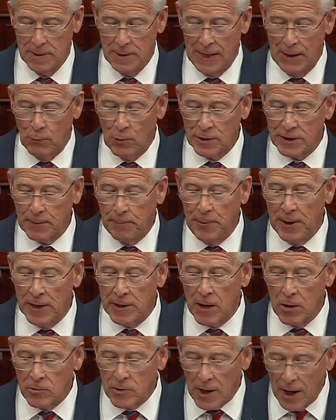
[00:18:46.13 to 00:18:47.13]
It will depend
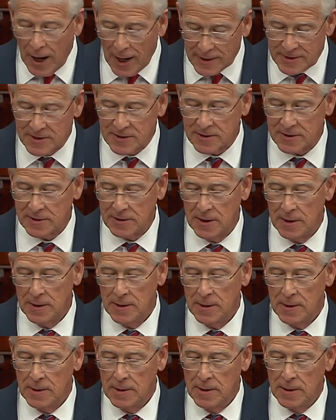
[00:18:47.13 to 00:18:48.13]
on us,
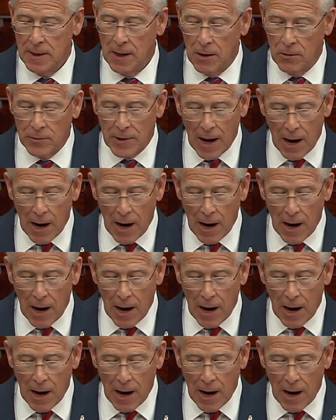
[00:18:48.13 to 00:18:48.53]
on